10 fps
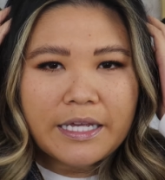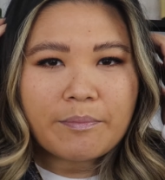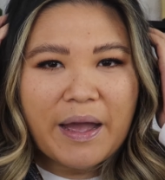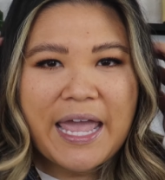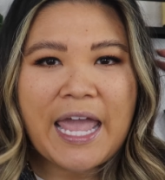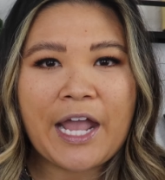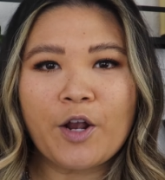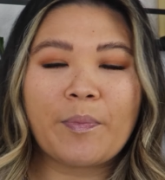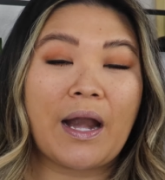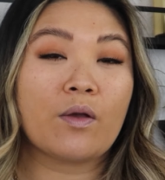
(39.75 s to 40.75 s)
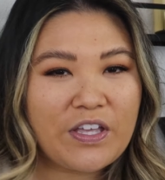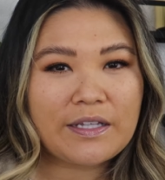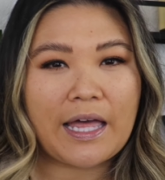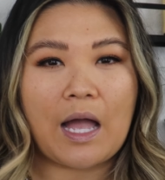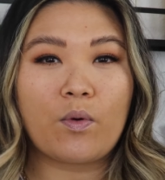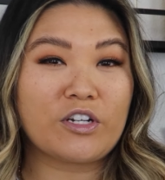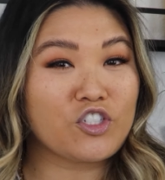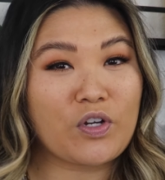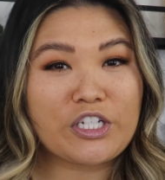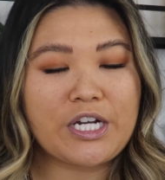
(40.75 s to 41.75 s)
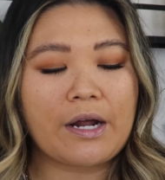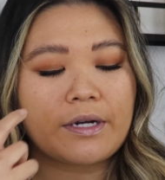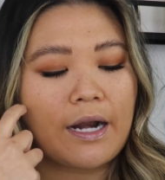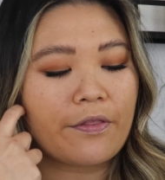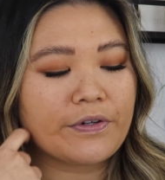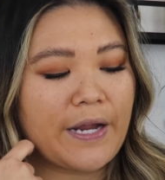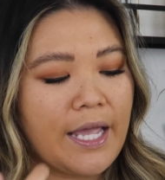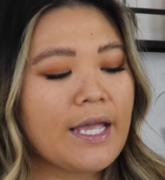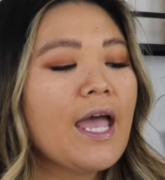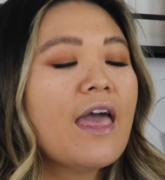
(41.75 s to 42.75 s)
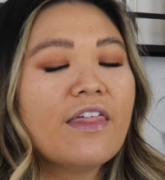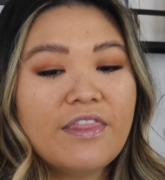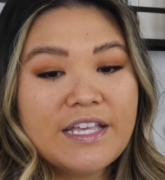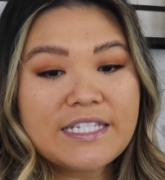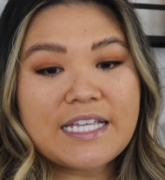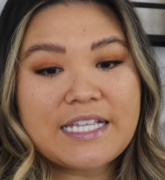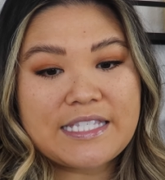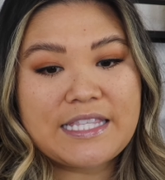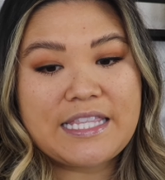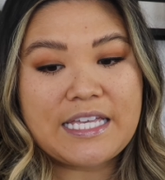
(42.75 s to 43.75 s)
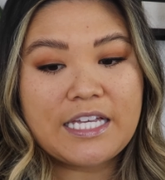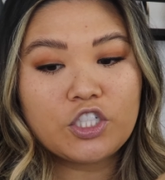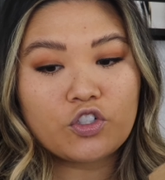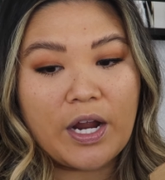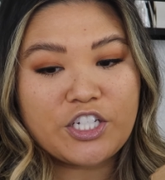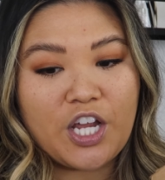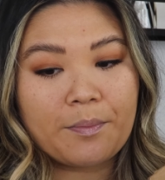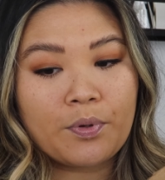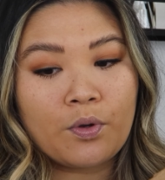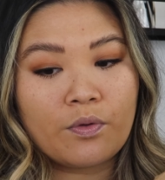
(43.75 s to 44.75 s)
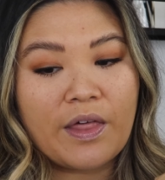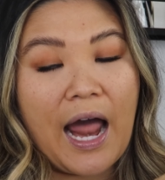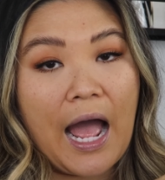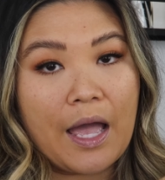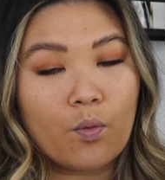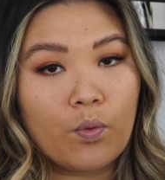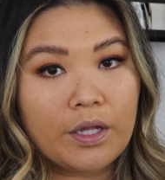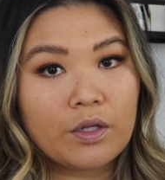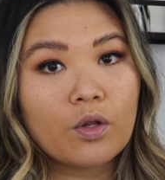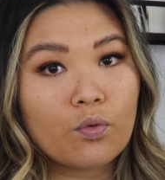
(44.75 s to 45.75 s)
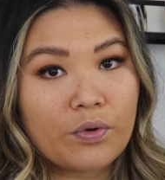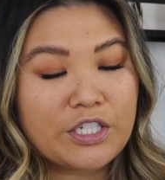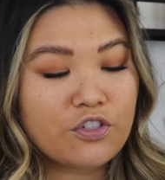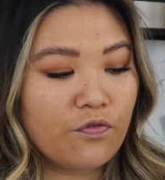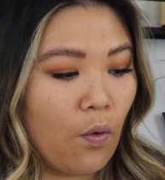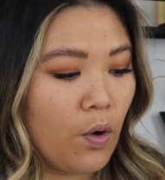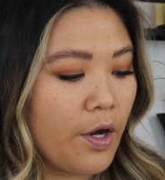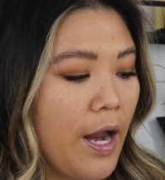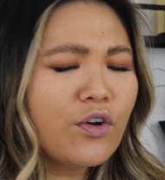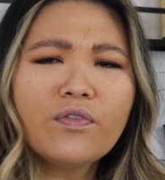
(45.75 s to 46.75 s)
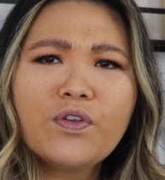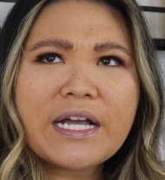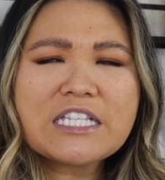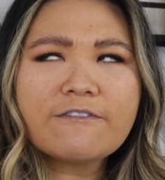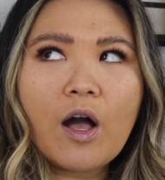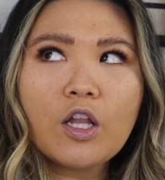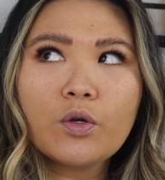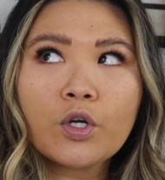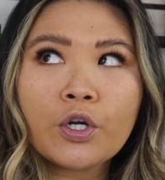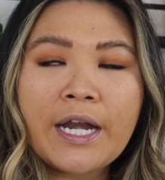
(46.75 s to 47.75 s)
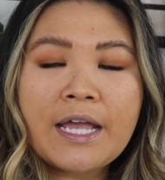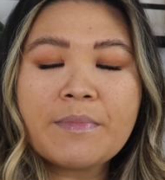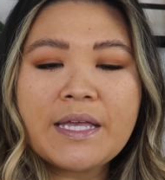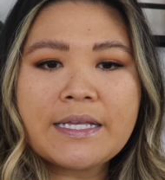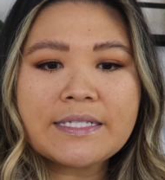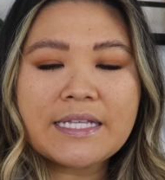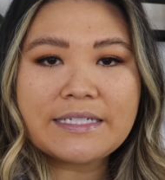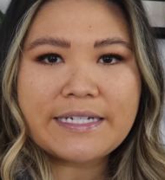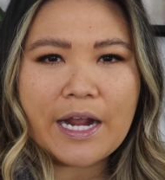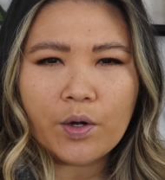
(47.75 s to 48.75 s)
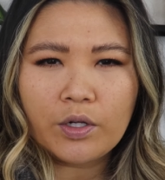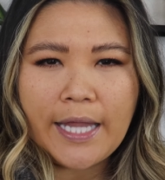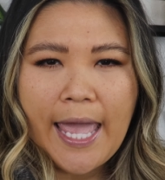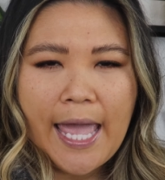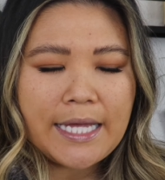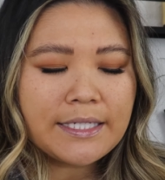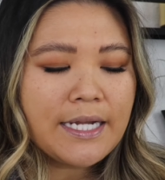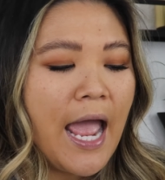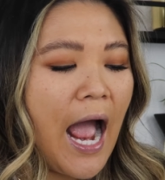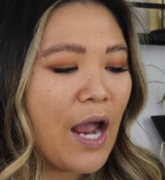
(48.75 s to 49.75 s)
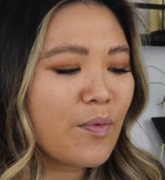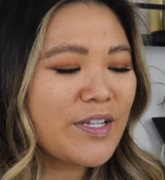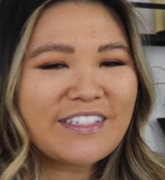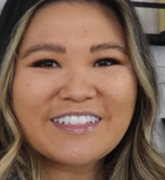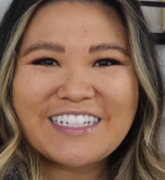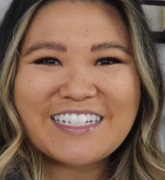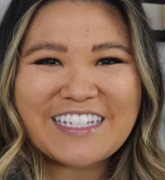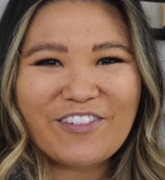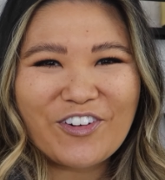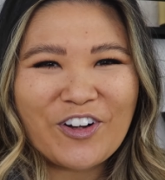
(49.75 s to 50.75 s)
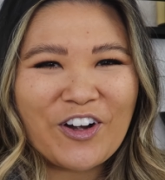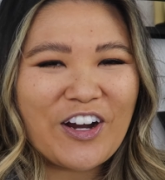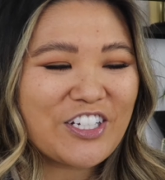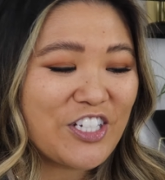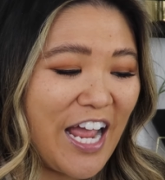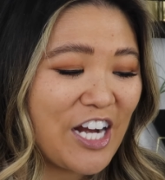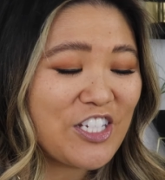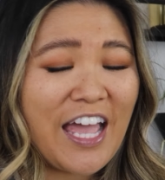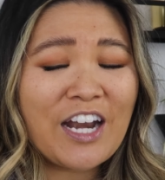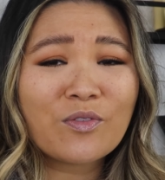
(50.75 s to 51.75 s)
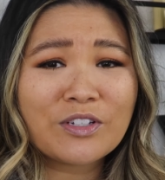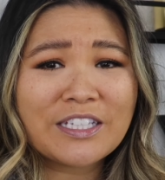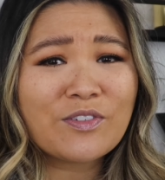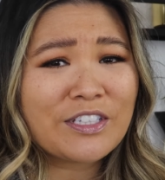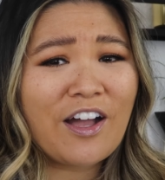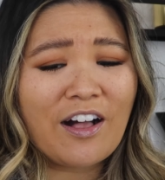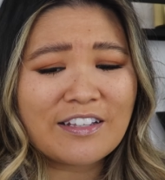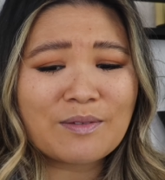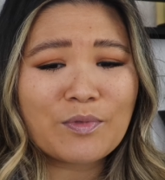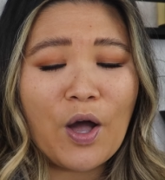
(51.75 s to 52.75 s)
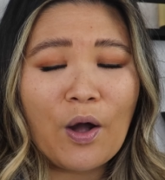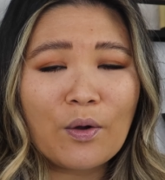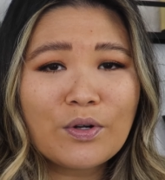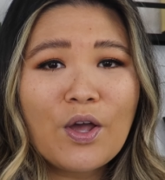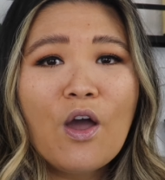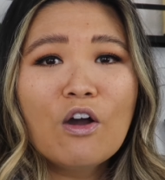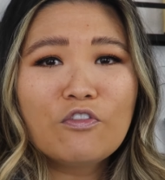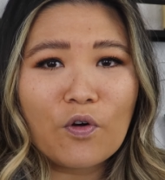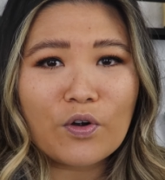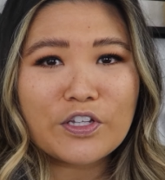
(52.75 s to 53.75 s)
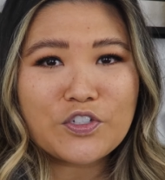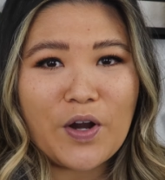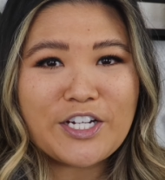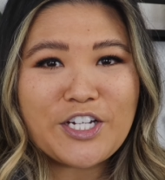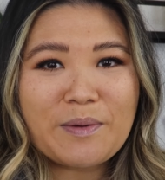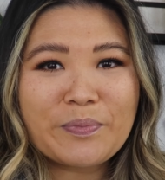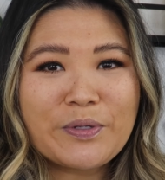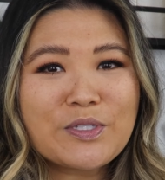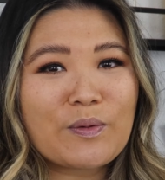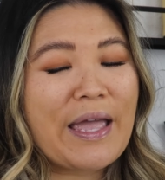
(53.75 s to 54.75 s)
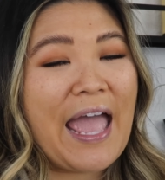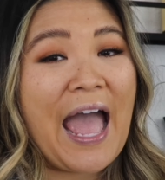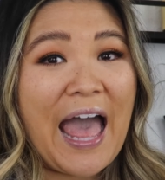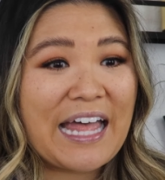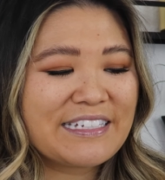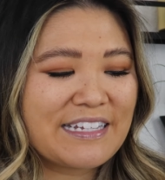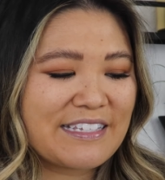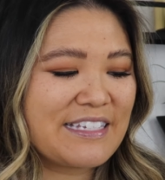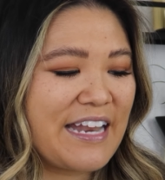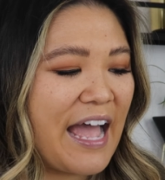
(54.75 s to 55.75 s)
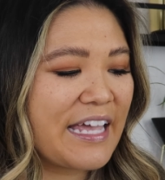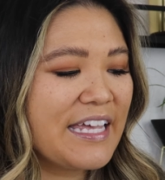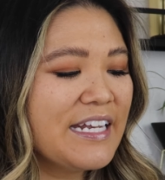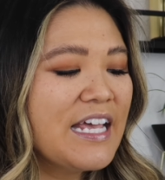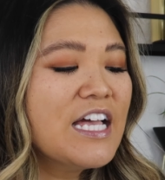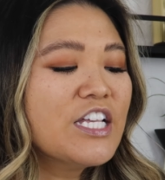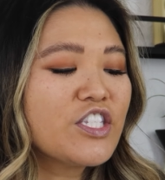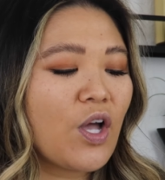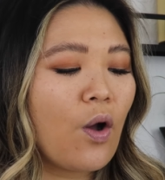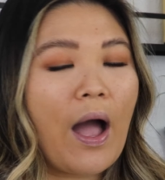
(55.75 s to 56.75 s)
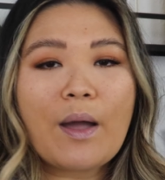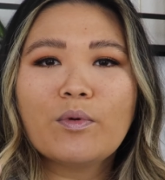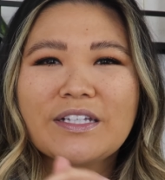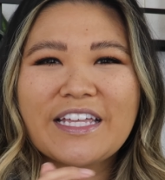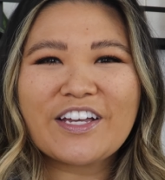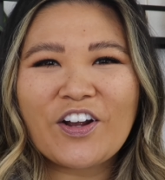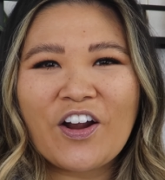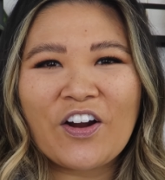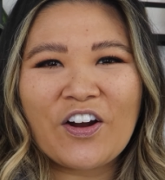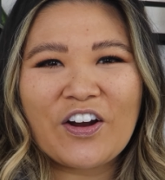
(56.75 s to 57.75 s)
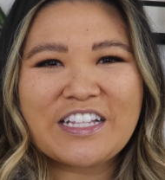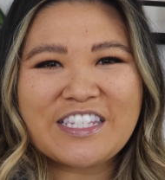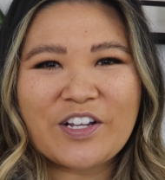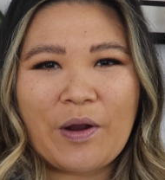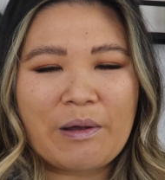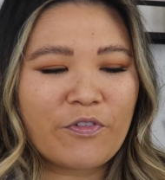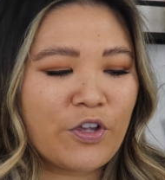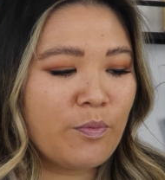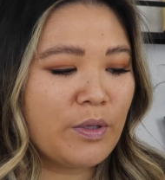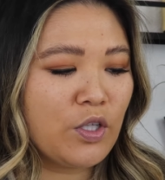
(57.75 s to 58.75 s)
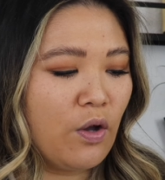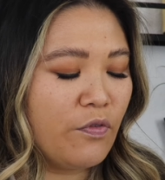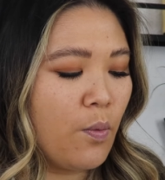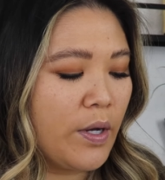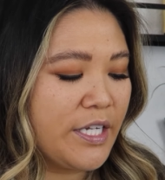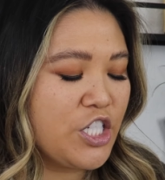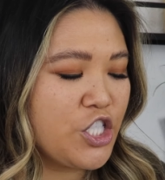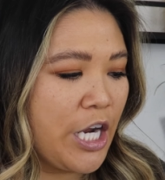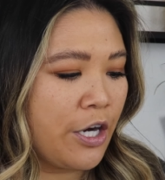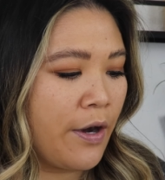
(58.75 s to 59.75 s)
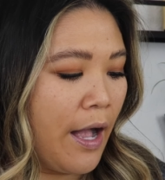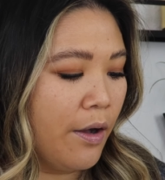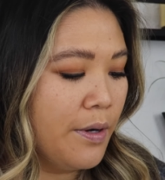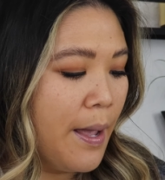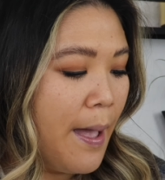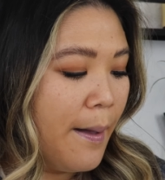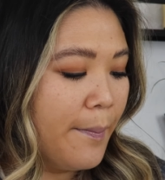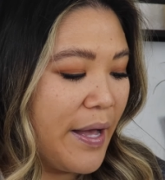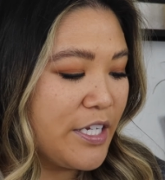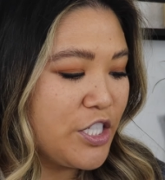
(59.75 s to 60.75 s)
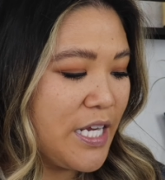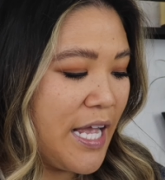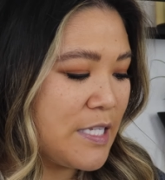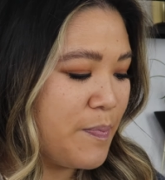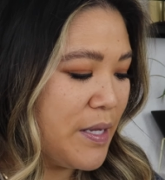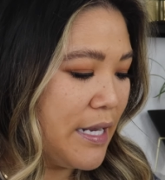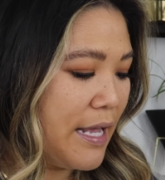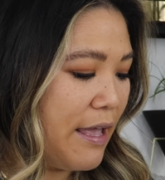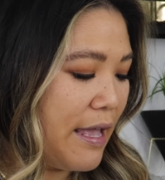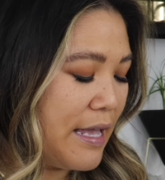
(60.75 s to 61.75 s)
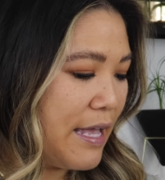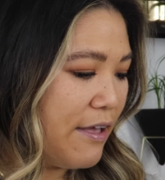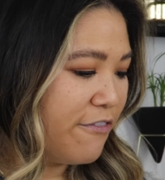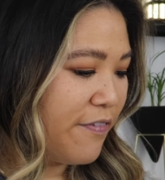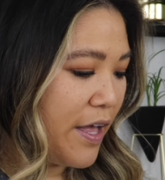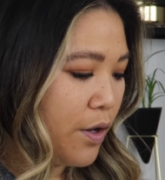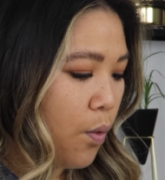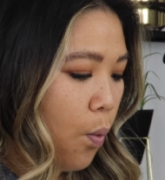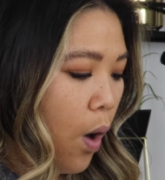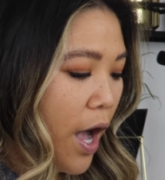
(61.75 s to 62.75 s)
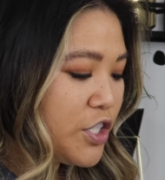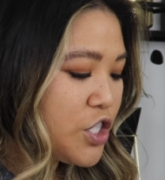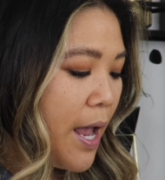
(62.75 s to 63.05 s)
in my hair, but I feel like I want to stretch it out another day. This is the dry shampoo that I will reach for. I don't know if you guys follow, her name is Daryl-Ann. I recently discovered her and she actually had a really awesome code for the dry shampoo, so I had to snag it. So I will link her Instagram for you below if you wanted to check her out, but she has been a fun watch.